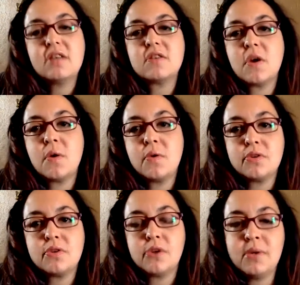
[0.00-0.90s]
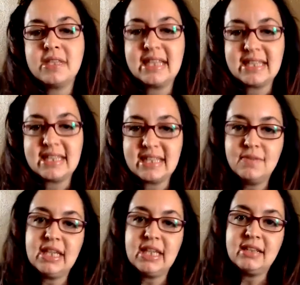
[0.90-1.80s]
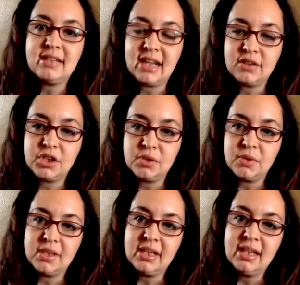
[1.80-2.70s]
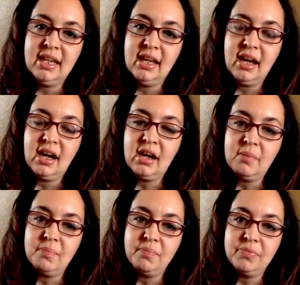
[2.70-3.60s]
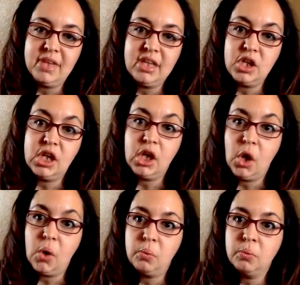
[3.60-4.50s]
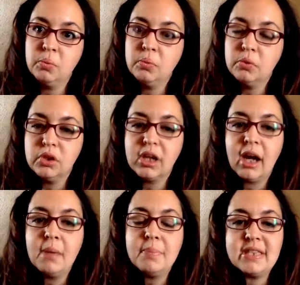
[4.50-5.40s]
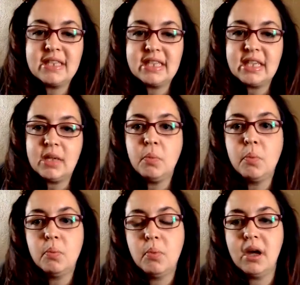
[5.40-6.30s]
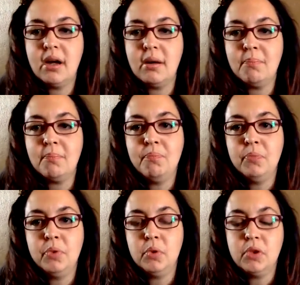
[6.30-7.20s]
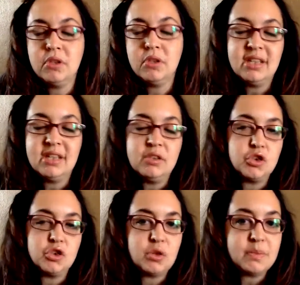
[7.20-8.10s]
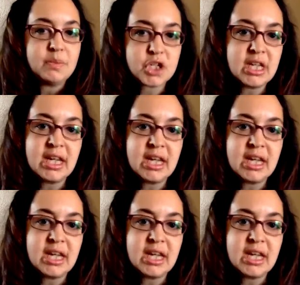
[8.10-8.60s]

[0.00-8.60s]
So there's always that CVE attached to it that you can go look up and see um, a description